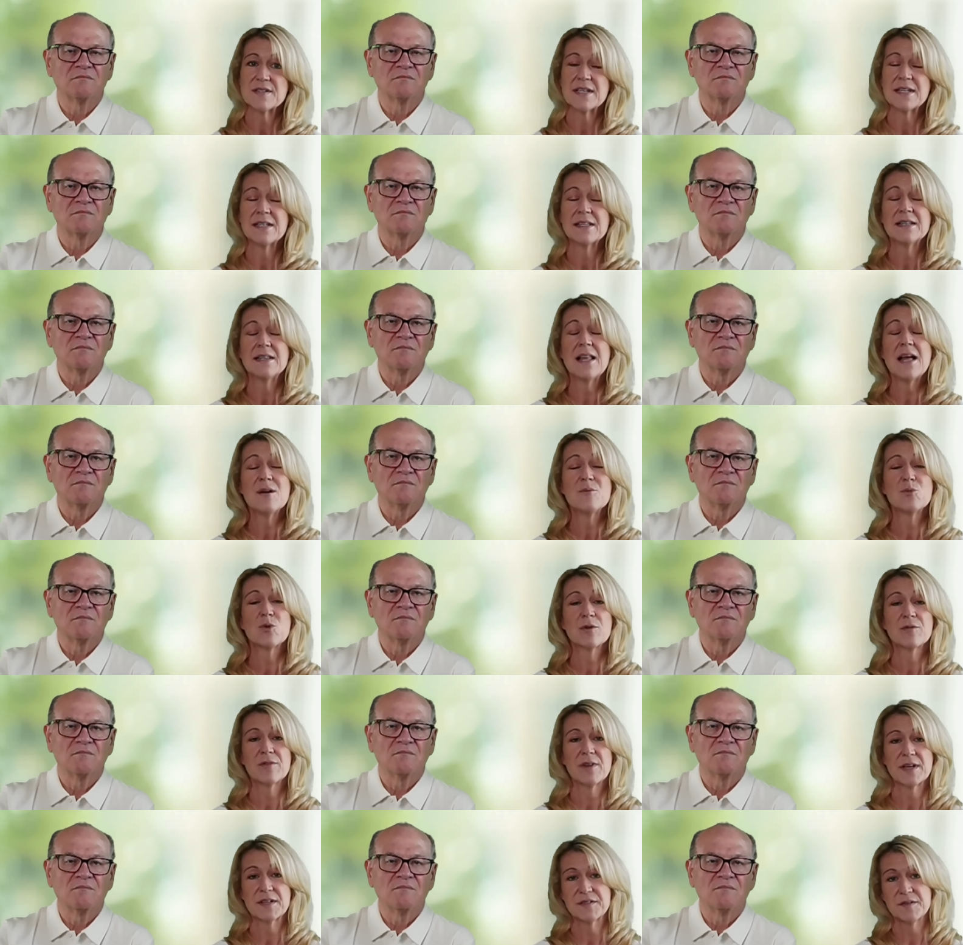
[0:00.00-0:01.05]
Speaker 1: and a lot more
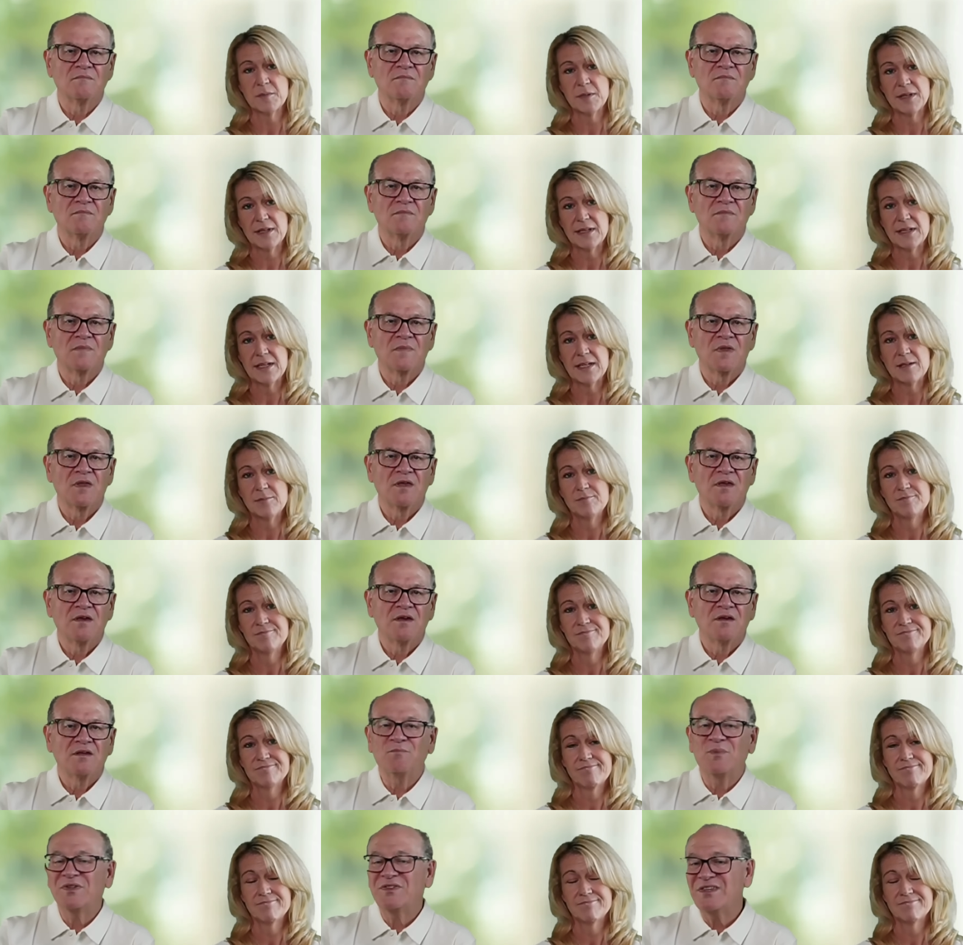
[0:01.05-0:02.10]
flexibility.
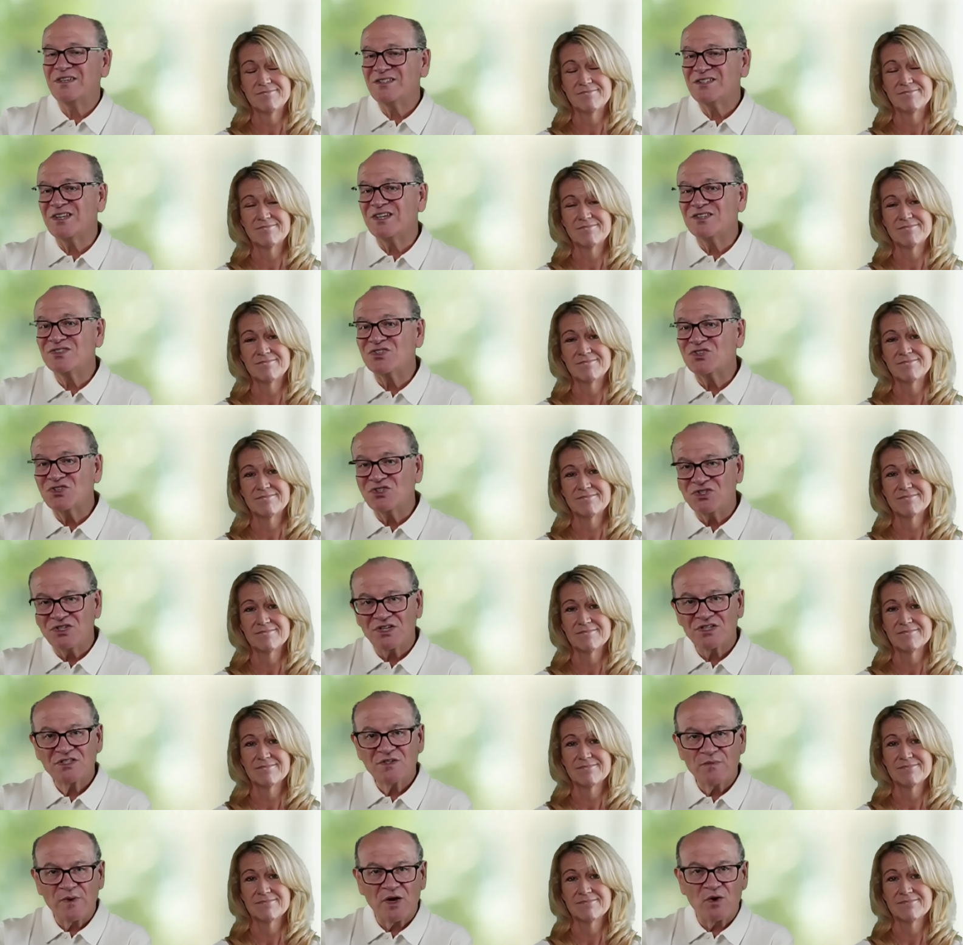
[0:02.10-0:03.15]
Speaker 2: But this isn't
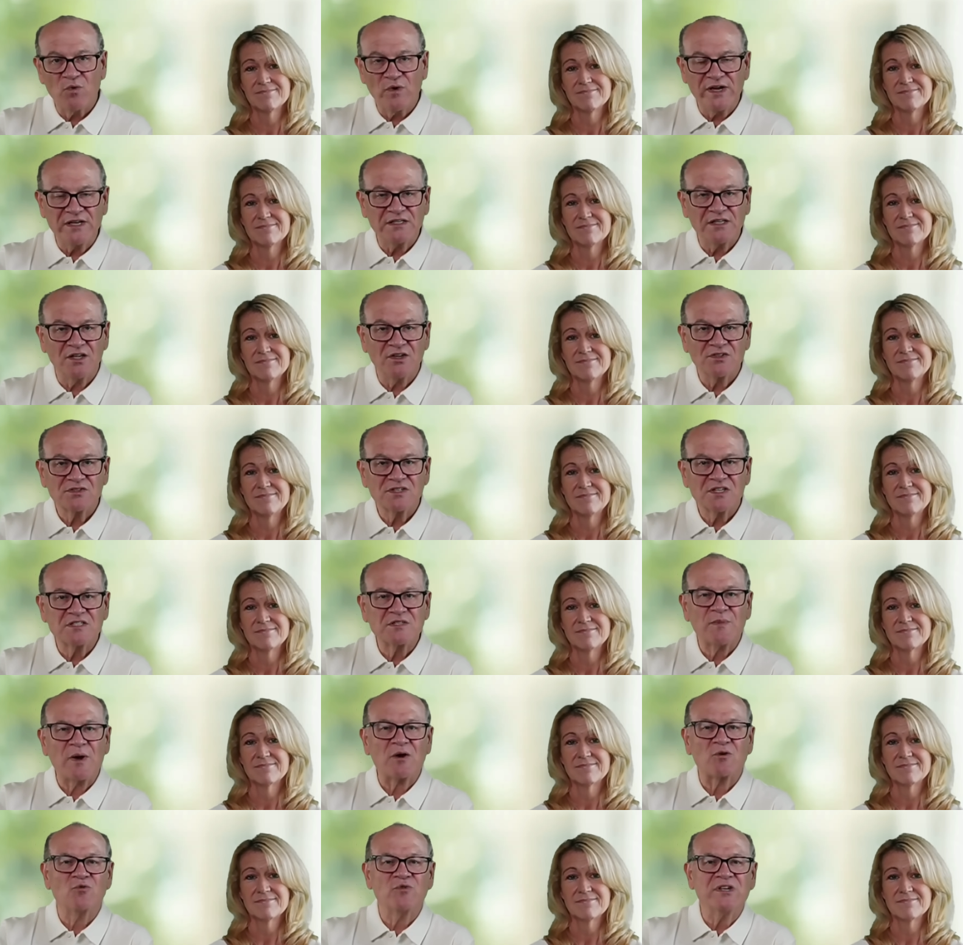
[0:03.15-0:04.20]
just about weight loss. It's
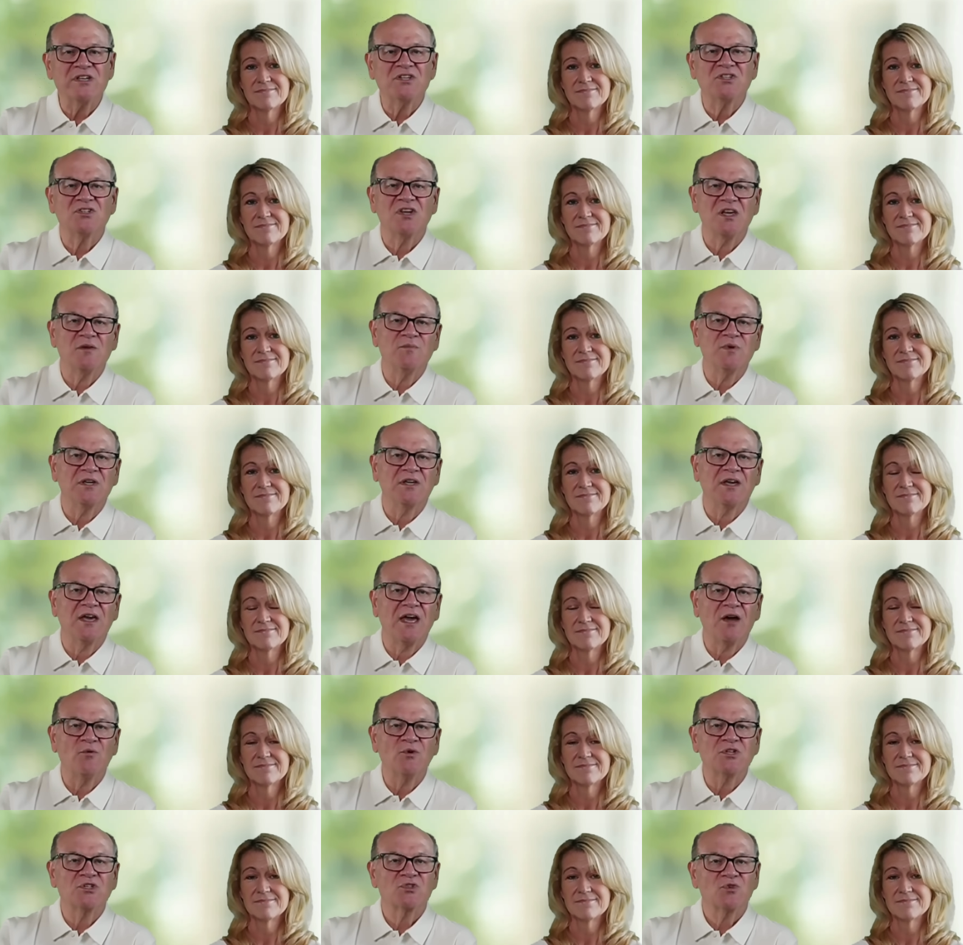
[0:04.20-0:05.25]
about reshaping
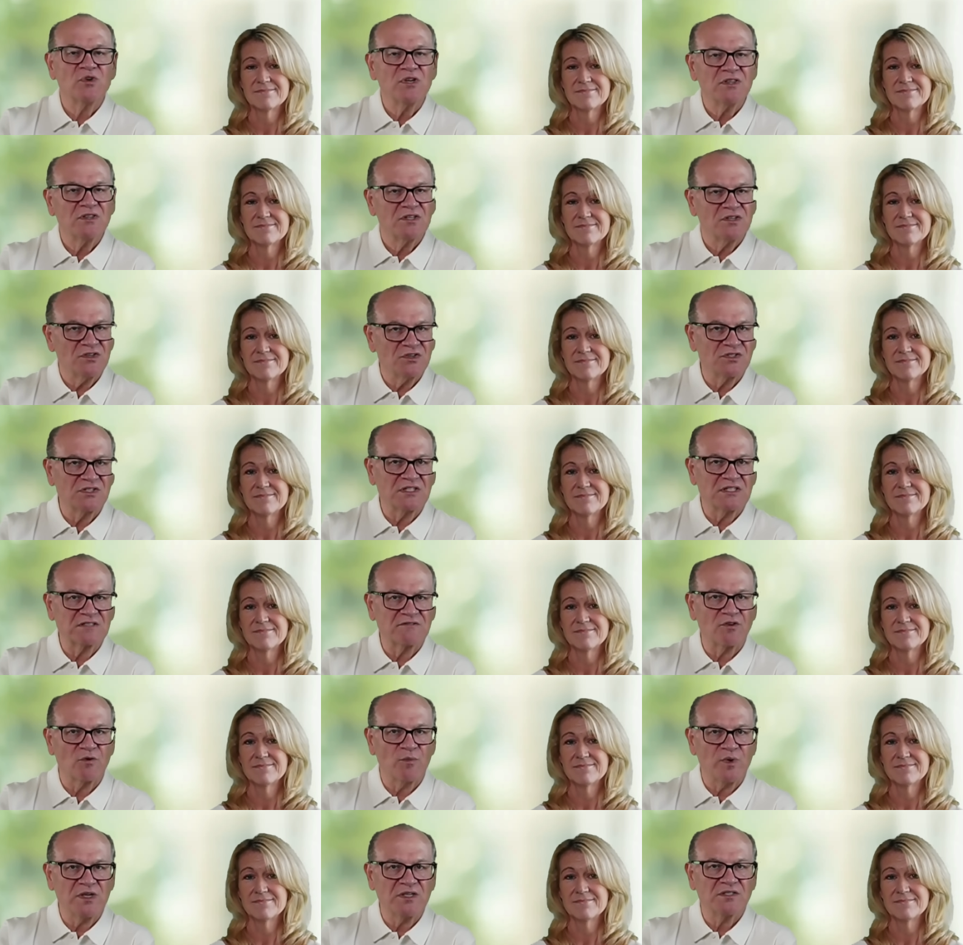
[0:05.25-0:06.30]
how we treat the disease of
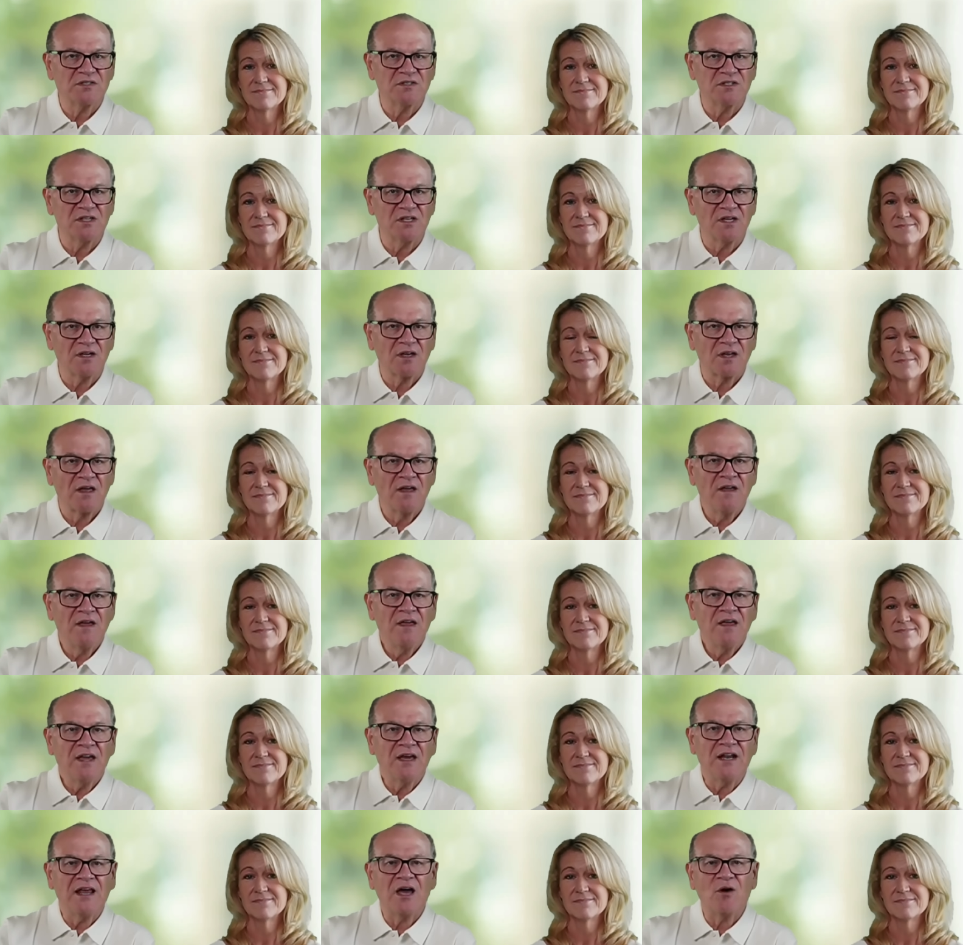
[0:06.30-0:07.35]
obesity
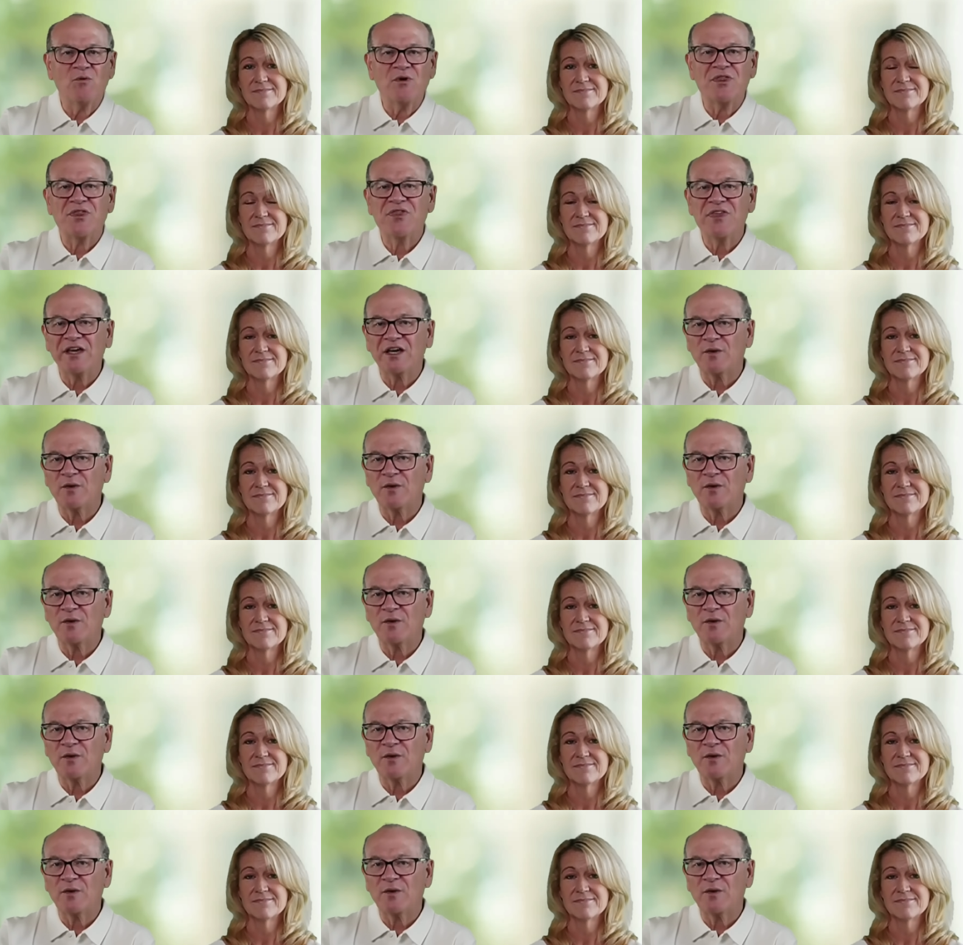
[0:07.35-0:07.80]
and how we think